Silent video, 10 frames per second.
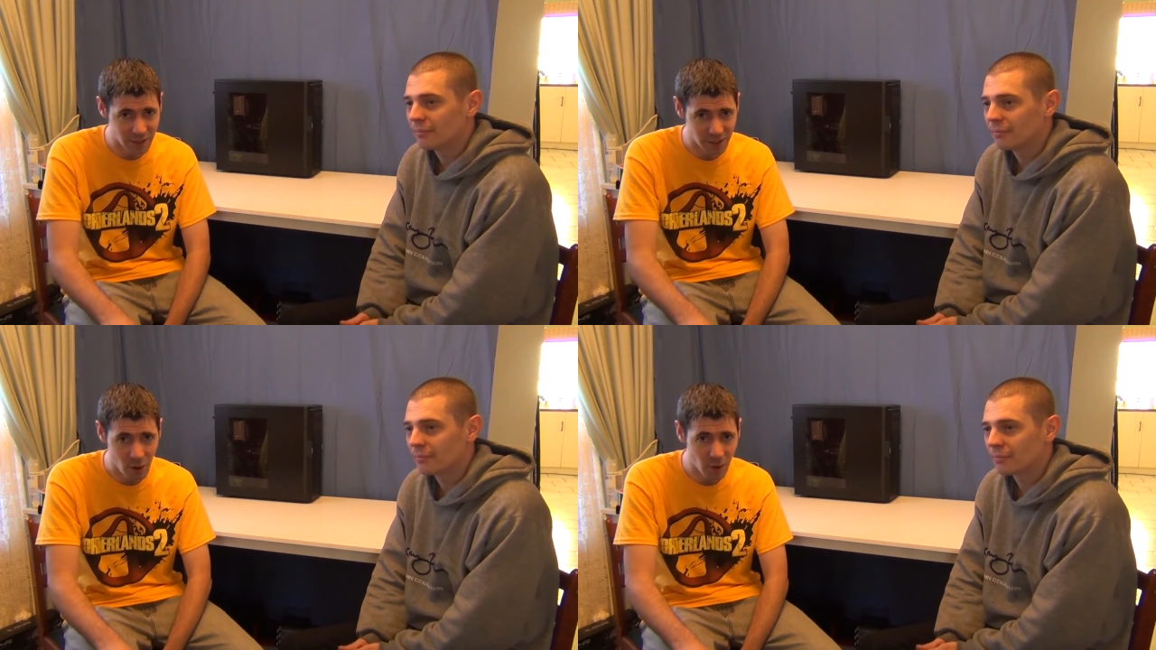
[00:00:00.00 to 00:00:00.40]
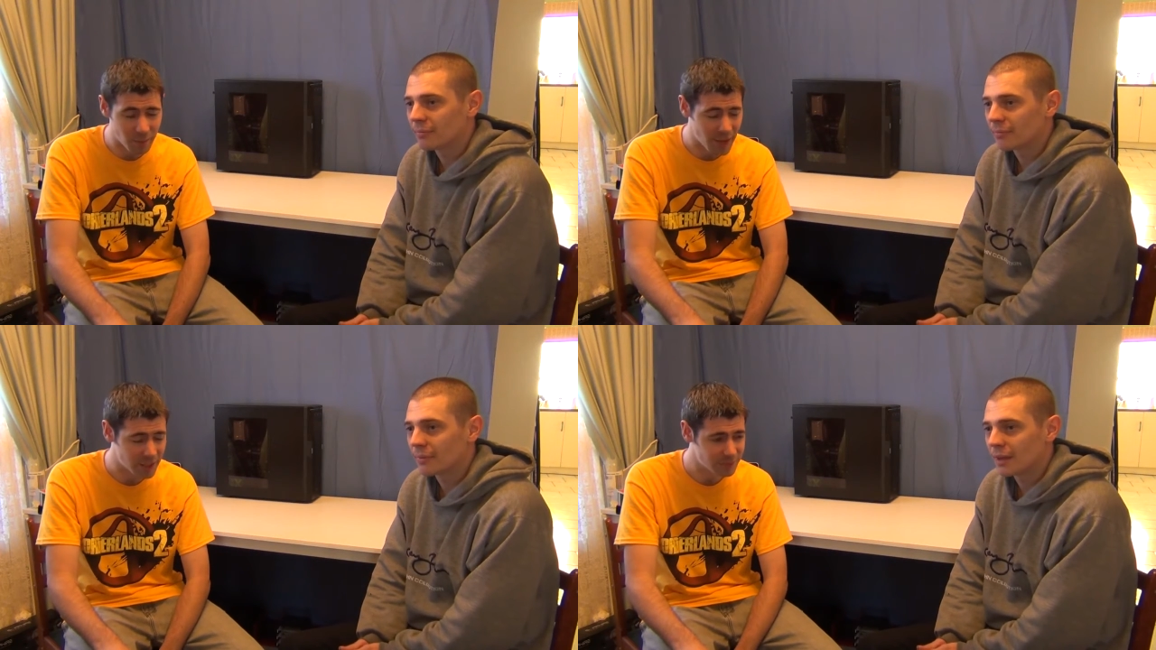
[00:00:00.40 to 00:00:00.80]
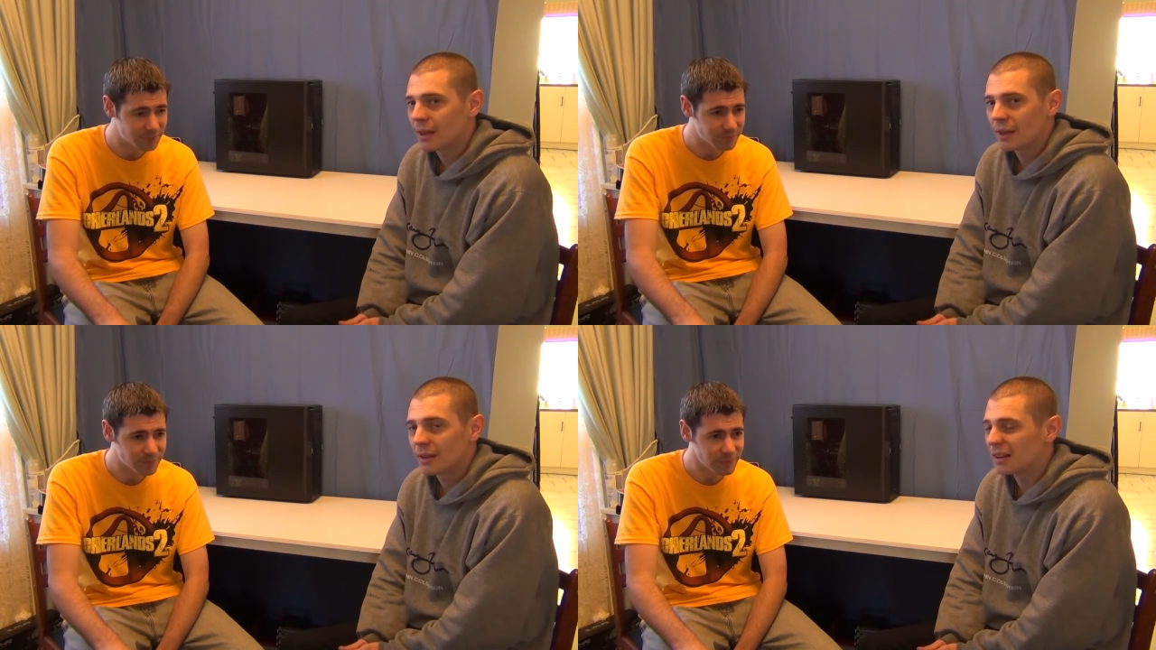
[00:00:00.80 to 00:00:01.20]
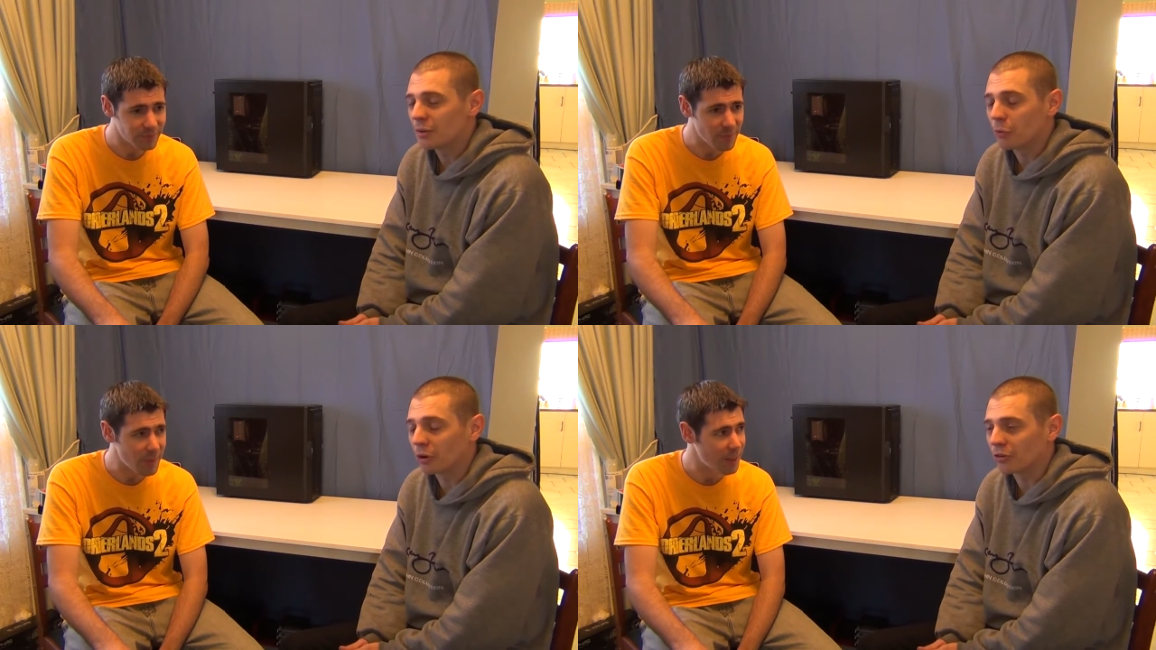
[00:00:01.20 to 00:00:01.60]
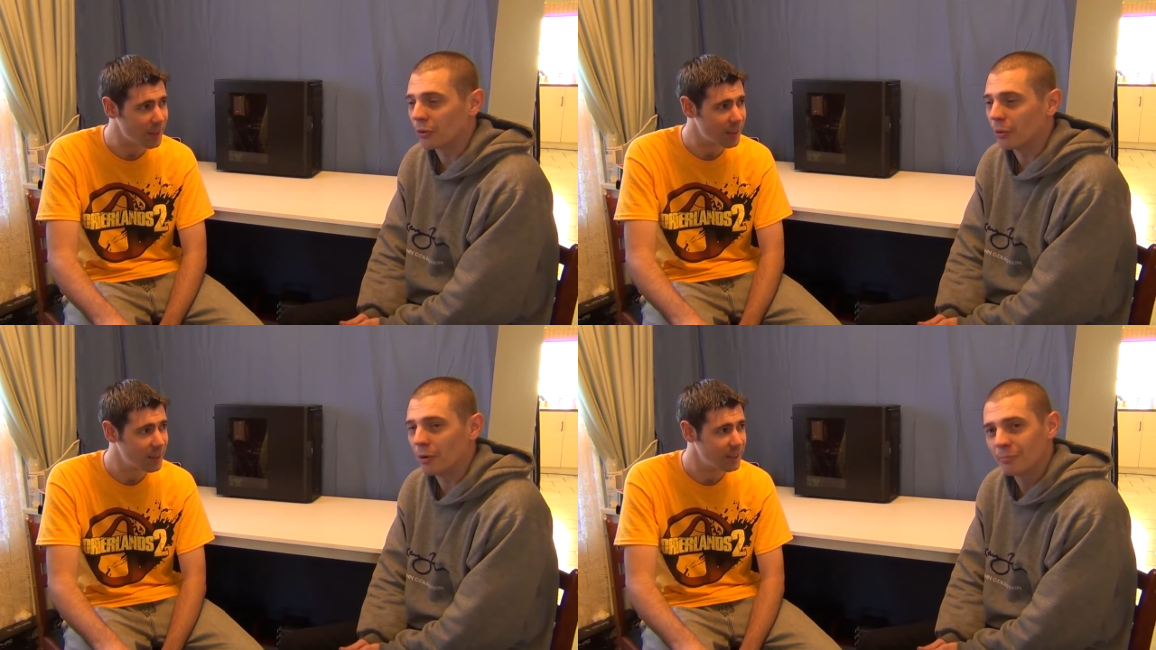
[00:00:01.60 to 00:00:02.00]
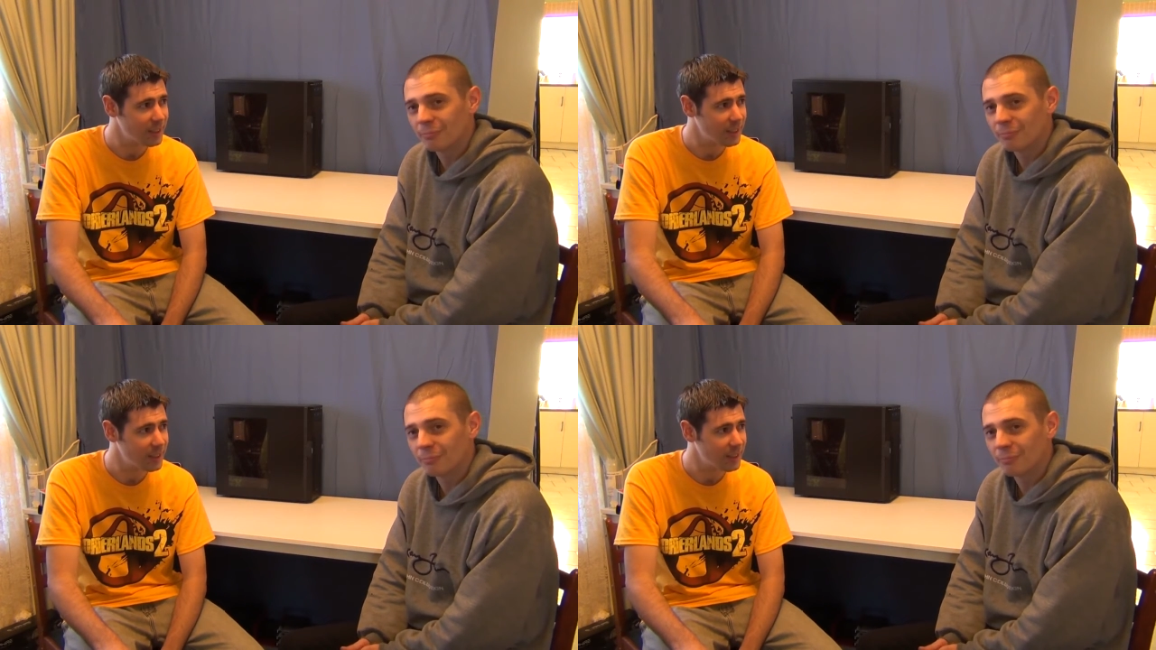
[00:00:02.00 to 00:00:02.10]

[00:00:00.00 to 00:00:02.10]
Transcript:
Speaker 1: in a co-op match. Didn't work so well.